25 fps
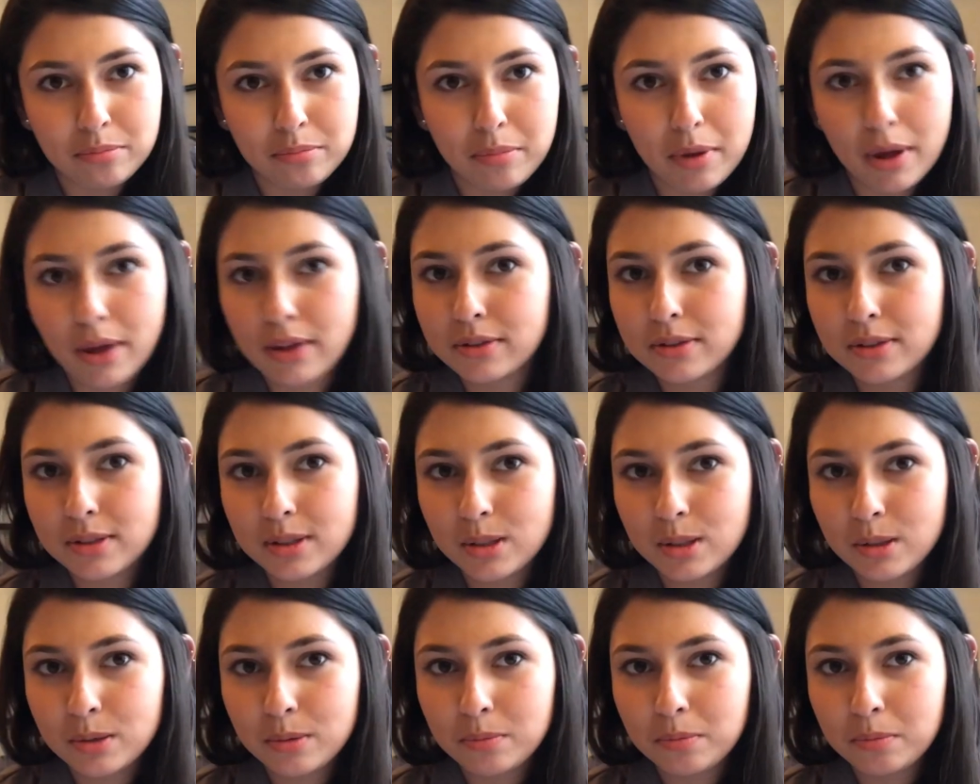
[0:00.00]
best,
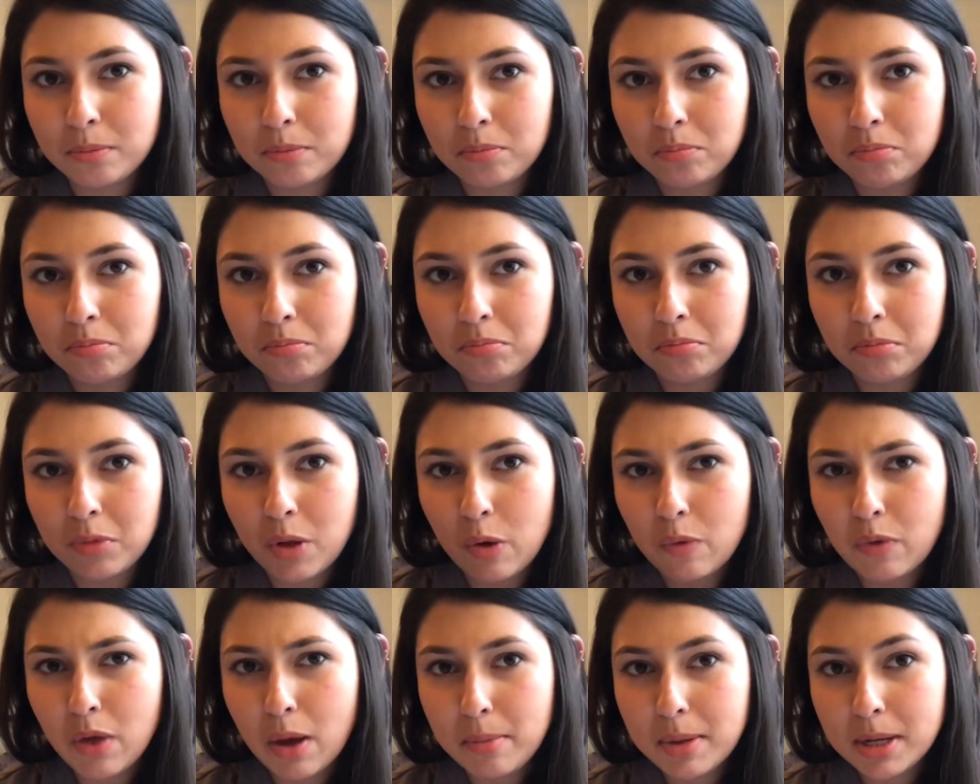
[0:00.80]

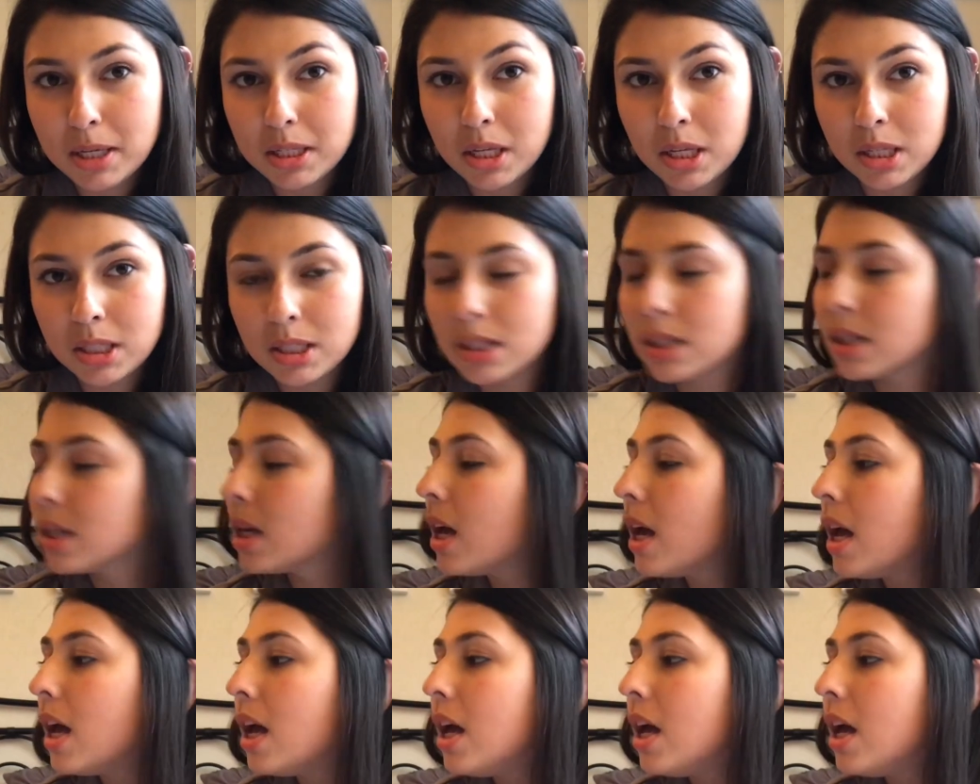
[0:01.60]
if that makes sense.